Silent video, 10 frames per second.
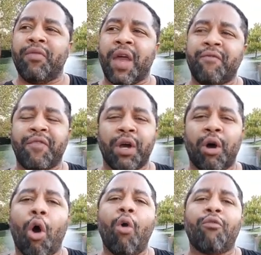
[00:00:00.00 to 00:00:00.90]
they
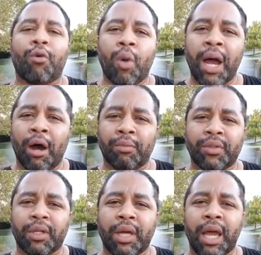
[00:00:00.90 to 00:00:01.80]
feel overwhelmed.
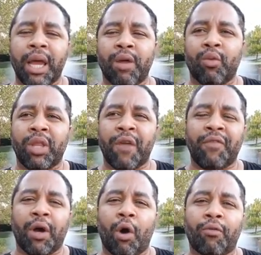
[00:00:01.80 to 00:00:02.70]
And when they
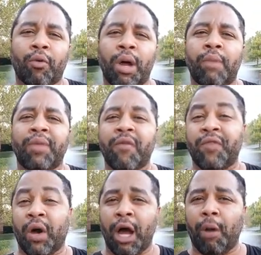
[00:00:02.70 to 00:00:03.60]
feel overwhelmed, they
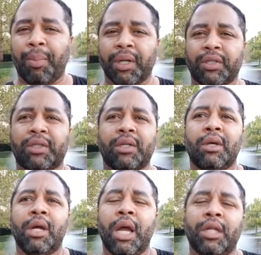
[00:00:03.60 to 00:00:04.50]
feel helpless.
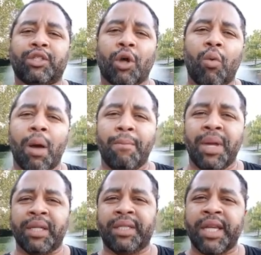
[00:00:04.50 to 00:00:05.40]
And so what
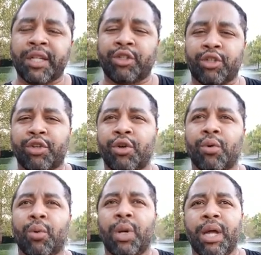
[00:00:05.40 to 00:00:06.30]
men tend to
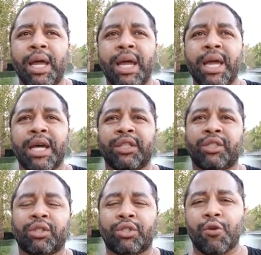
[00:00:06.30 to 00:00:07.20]
do
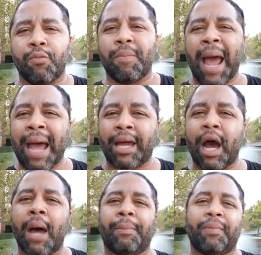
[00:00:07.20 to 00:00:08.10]
is to back
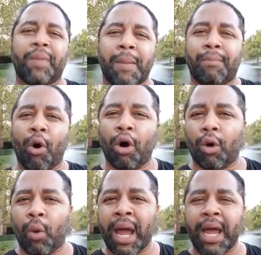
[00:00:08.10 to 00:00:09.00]
up, they pull
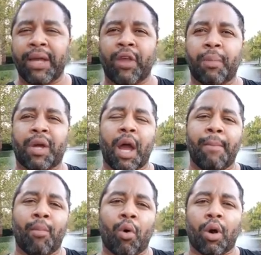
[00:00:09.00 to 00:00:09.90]
away, they
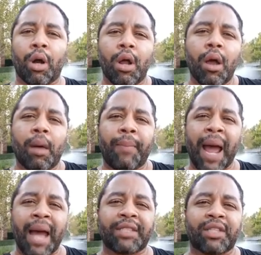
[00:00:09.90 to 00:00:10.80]
become more
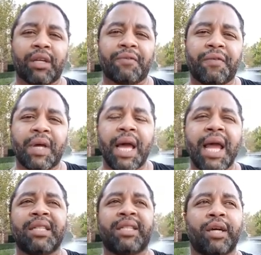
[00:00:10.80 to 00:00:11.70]
passive
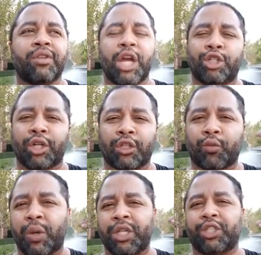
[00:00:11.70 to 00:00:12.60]
until they
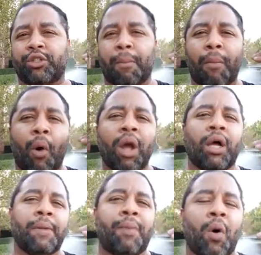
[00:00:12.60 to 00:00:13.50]
just reach the
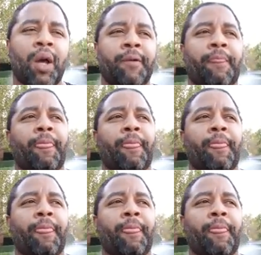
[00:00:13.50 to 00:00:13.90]
boiling point,